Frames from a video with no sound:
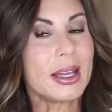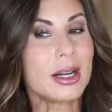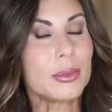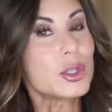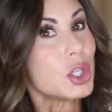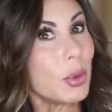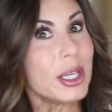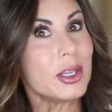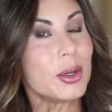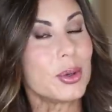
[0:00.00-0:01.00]
am
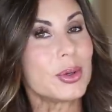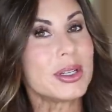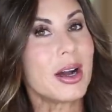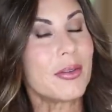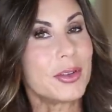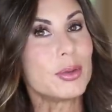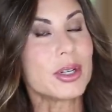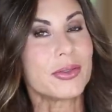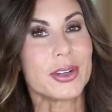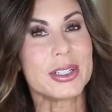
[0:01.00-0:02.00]
showing you a few
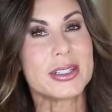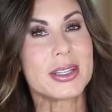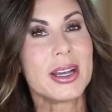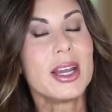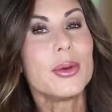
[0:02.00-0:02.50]
different